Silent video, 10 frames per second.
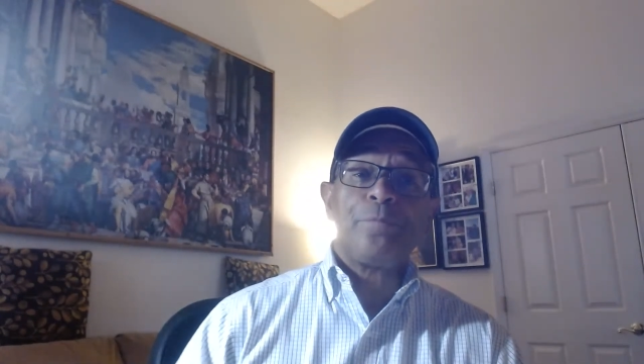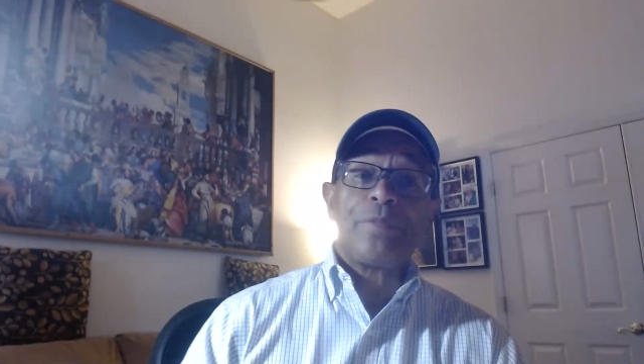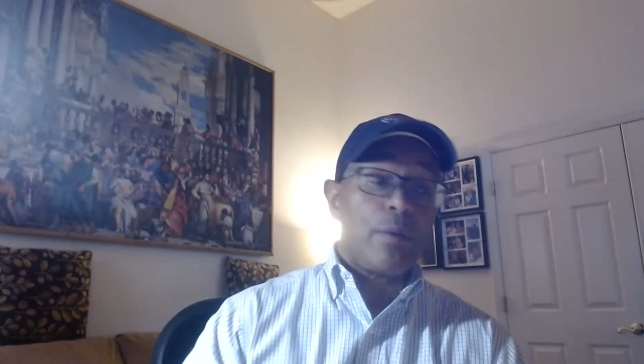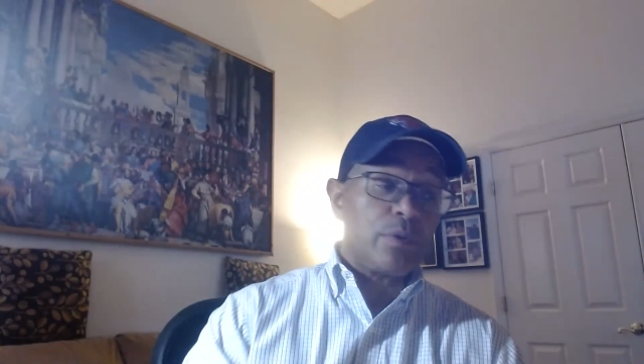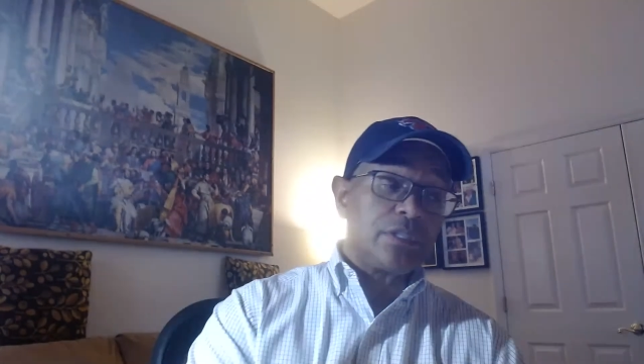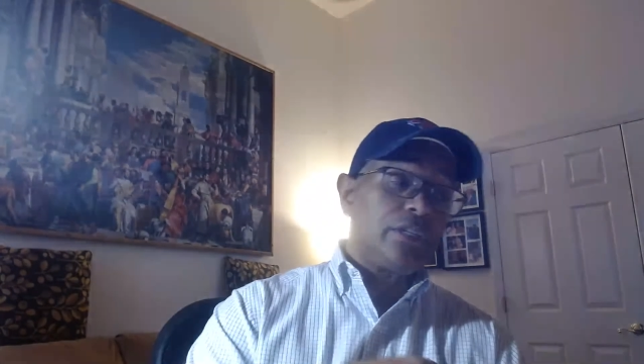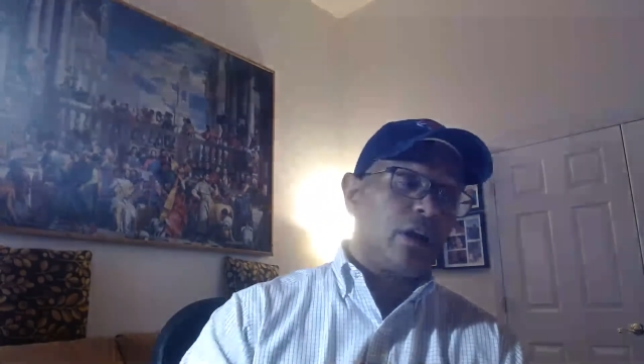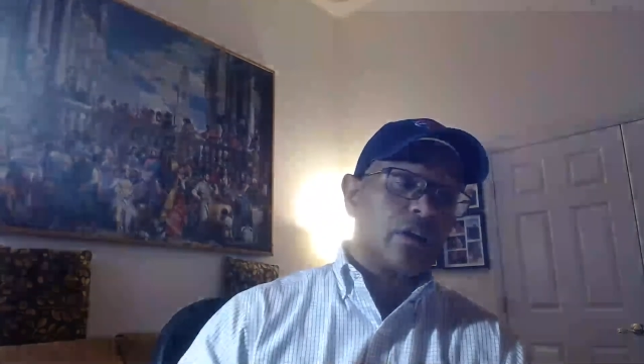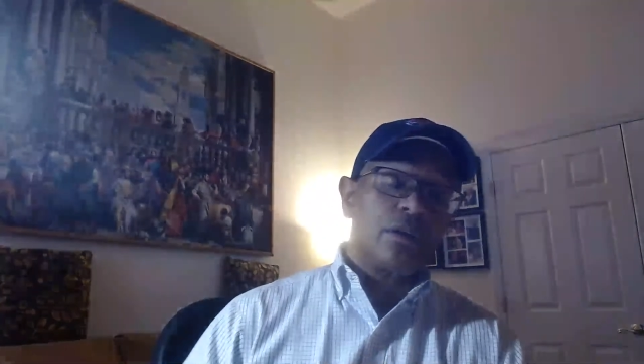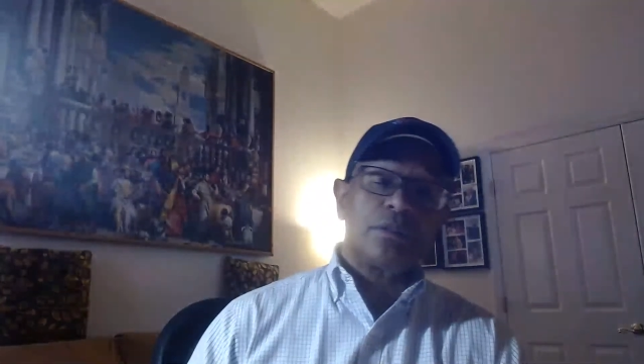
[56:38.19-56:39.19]
That was in the
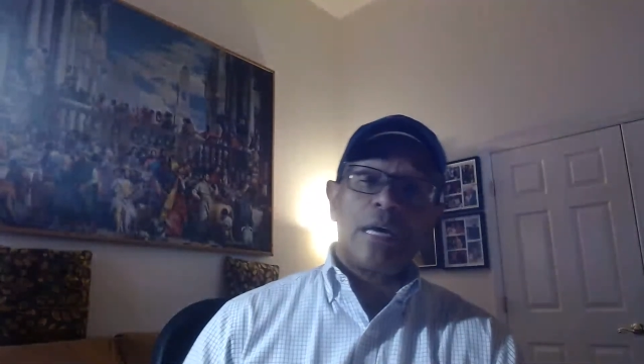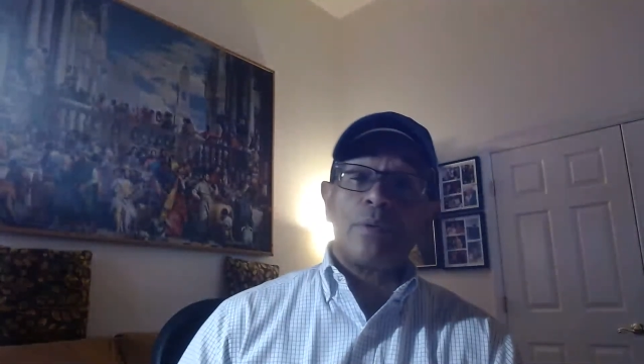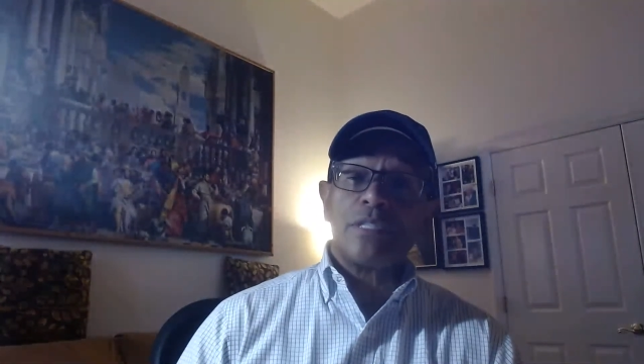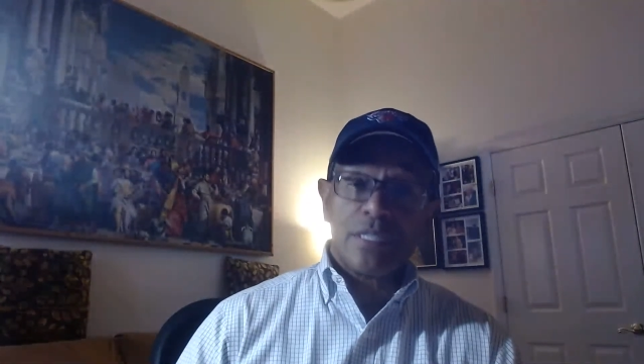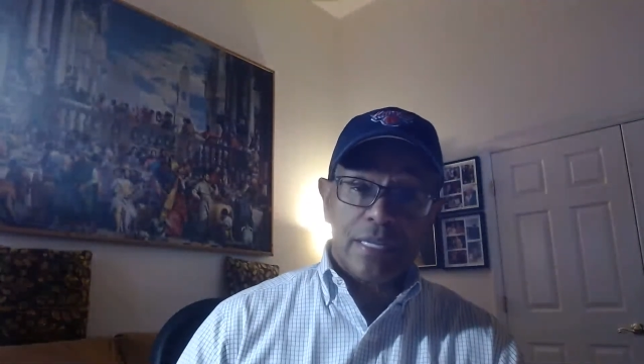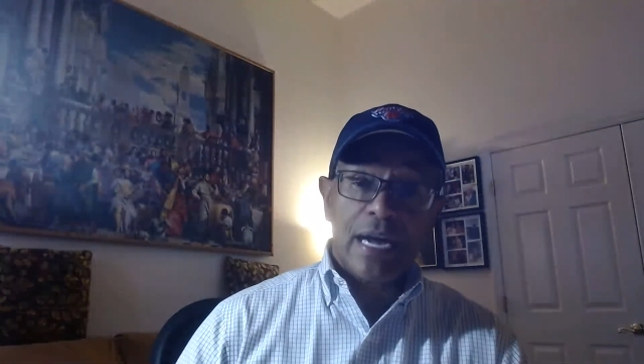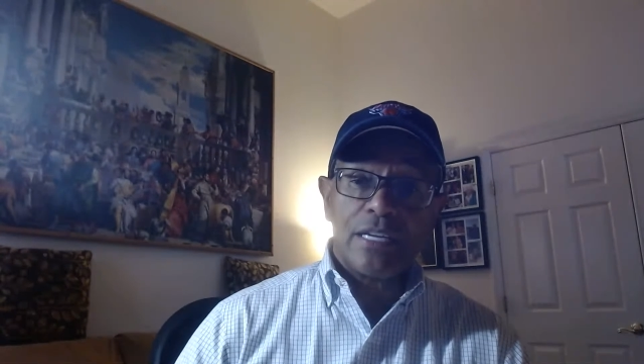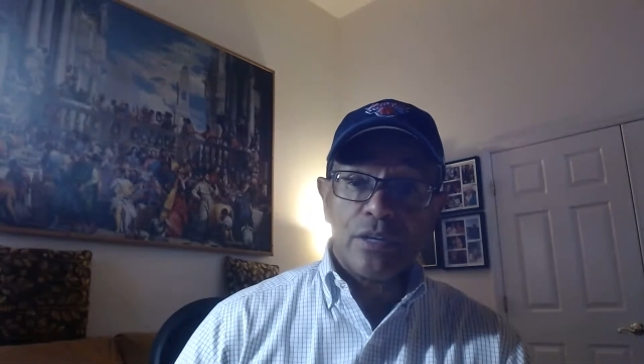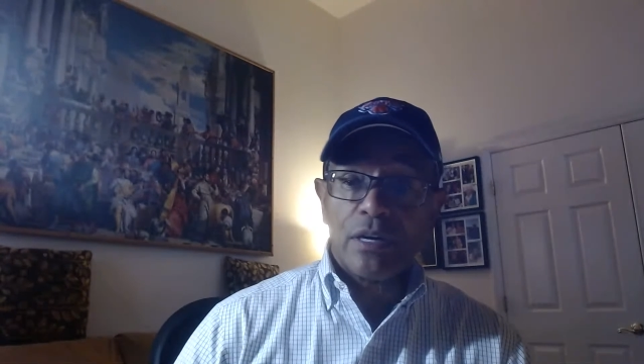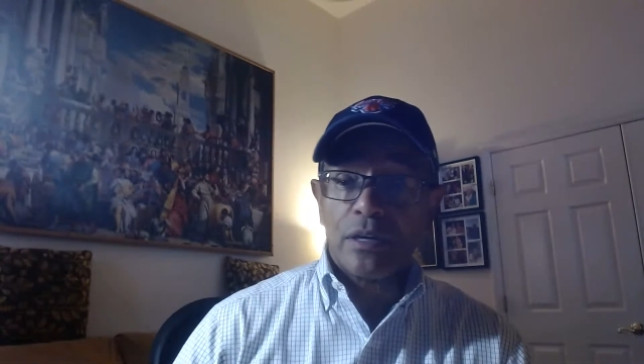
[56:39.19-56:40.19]
article. That was in
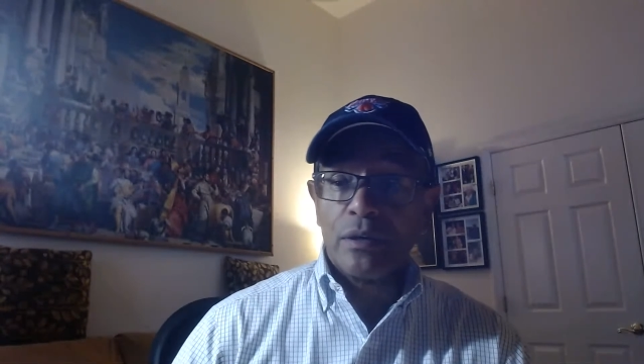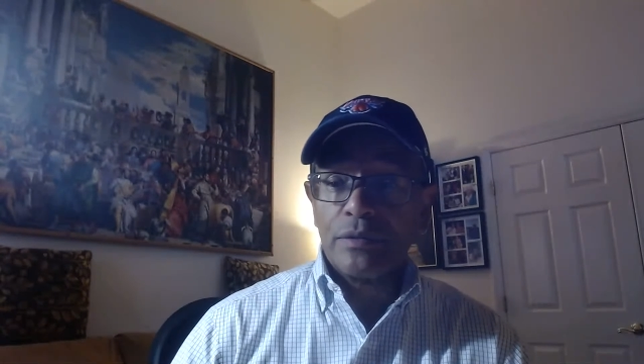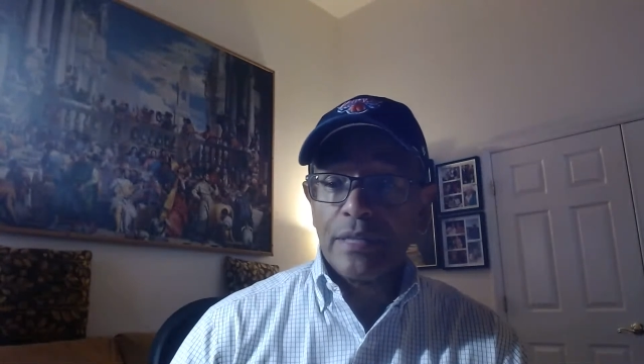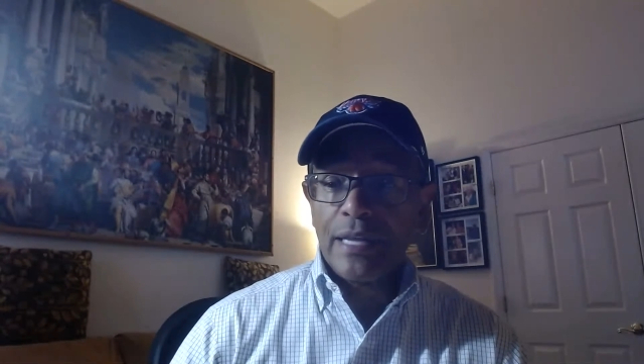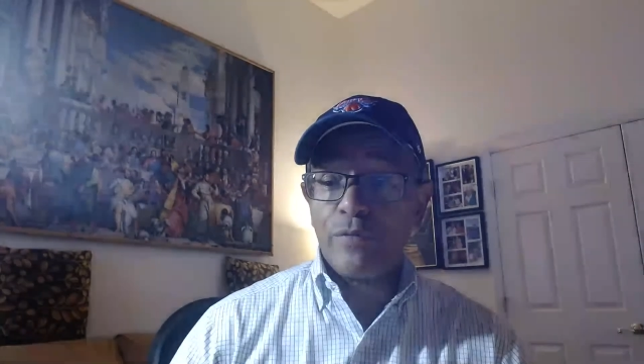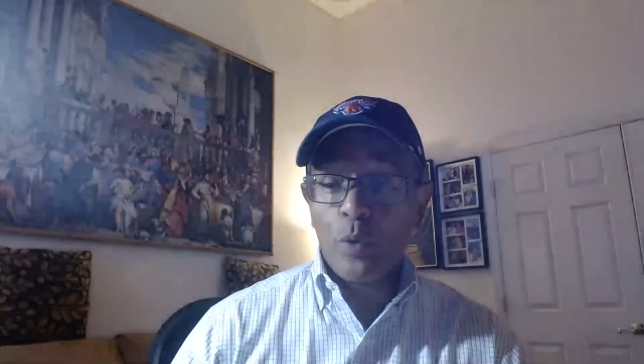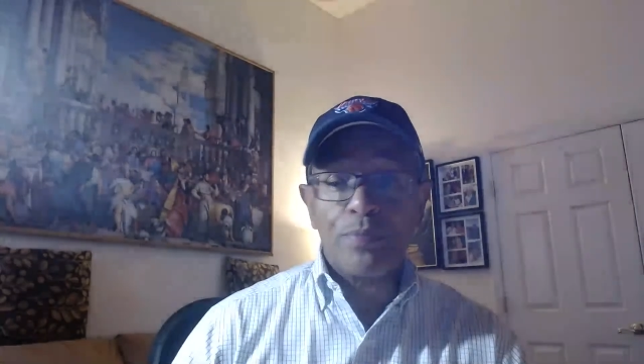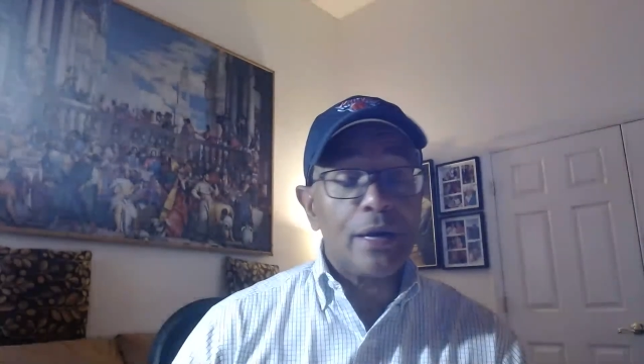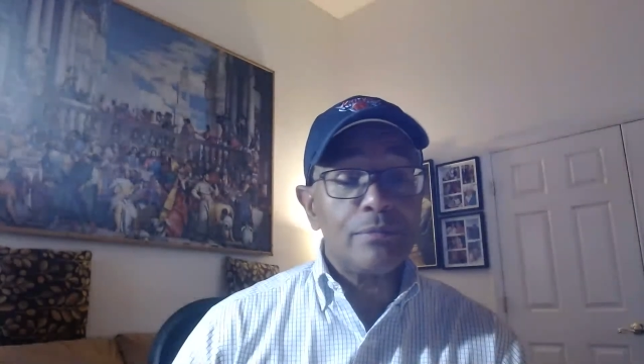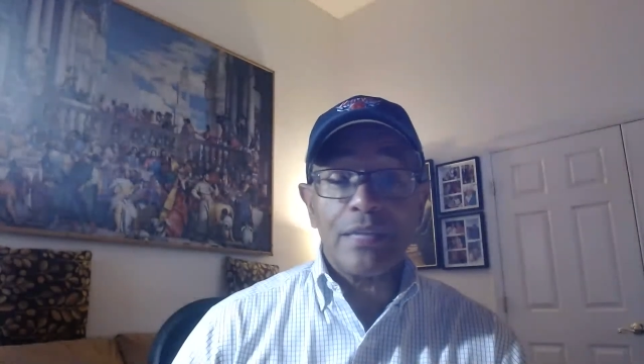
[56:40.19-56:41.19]
Stein's article. They have no
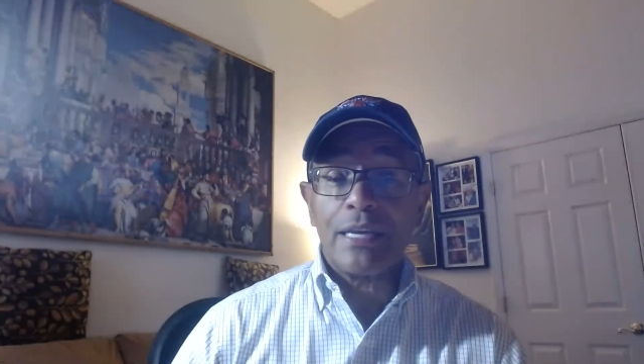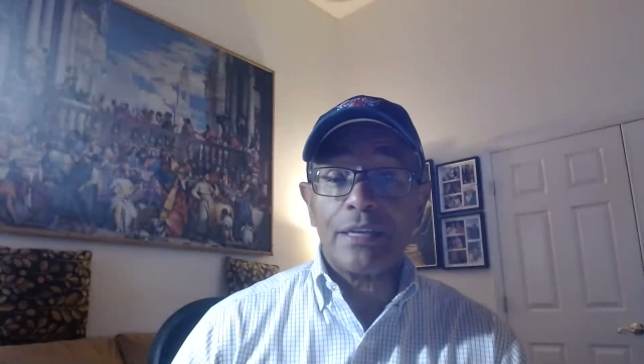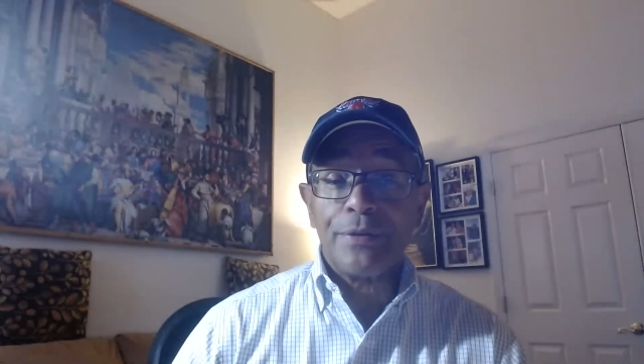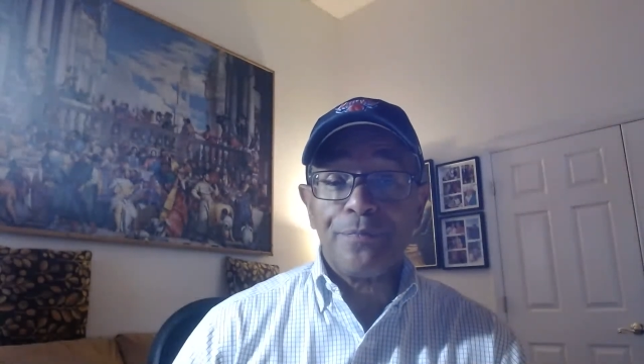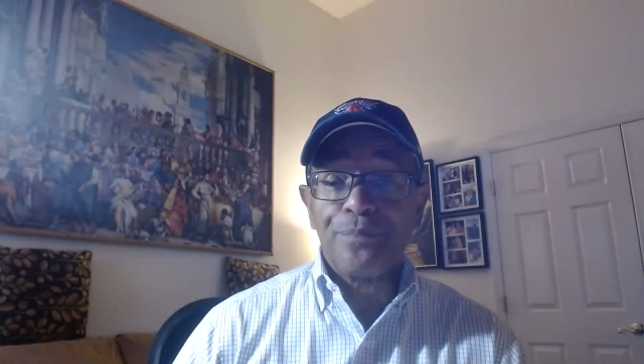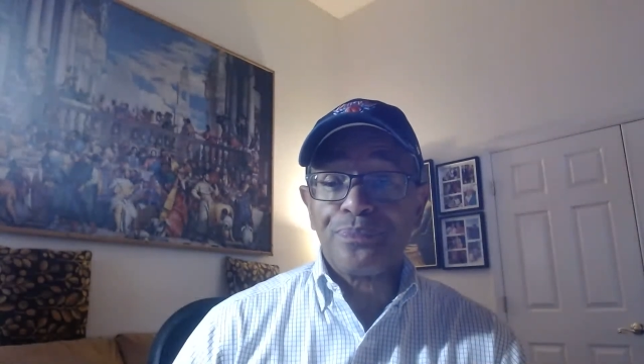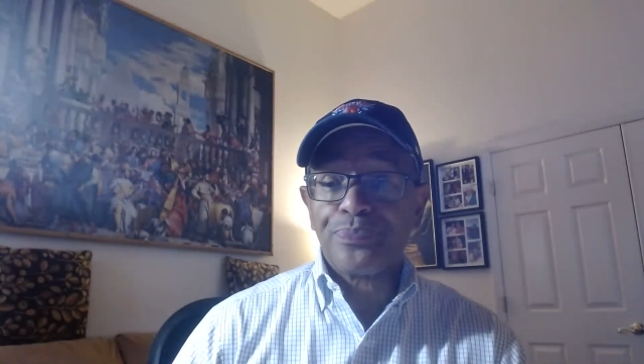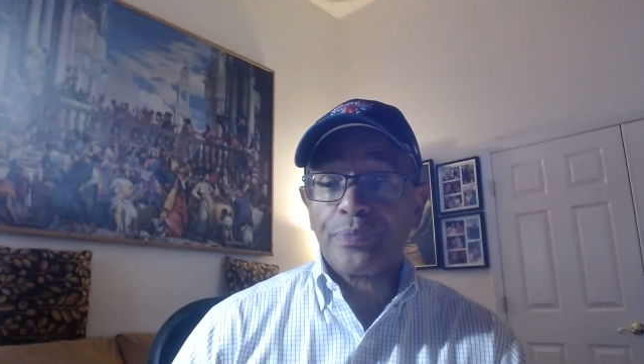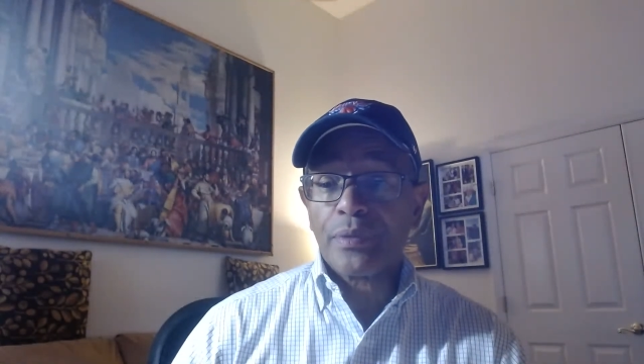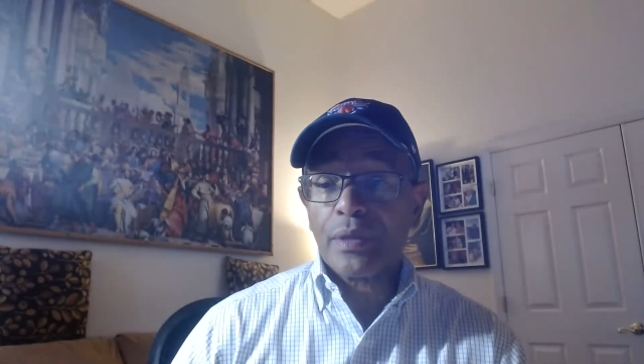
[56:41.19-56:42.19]
problem taking it.
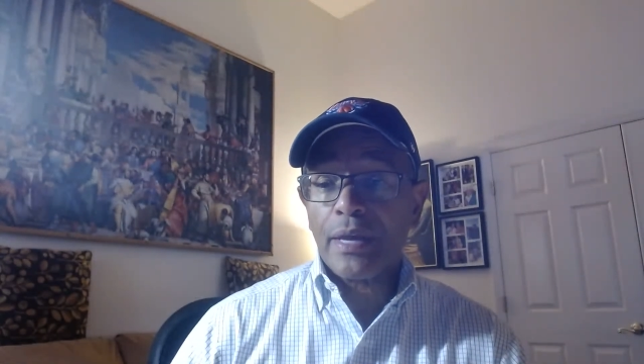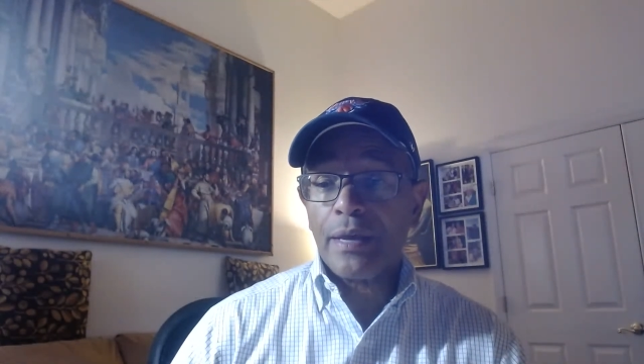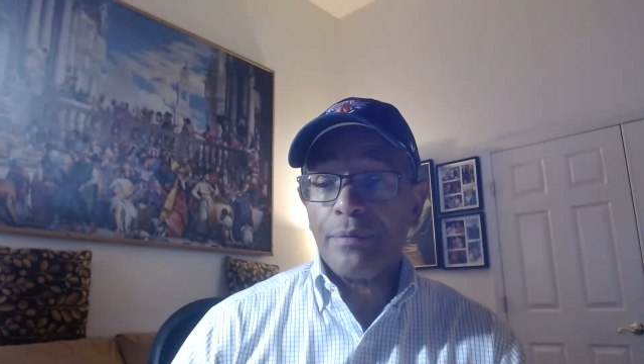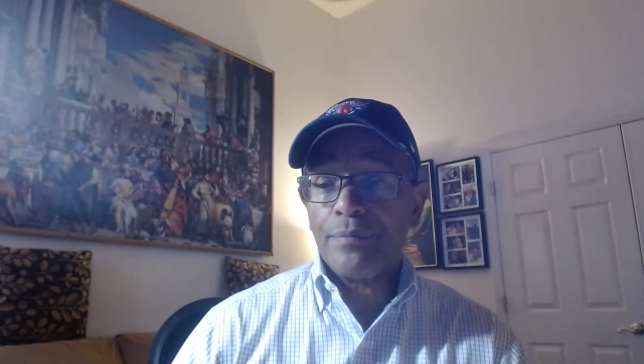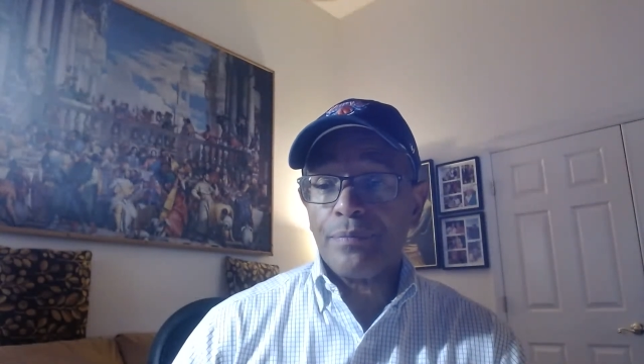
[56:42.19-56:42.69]
Okay.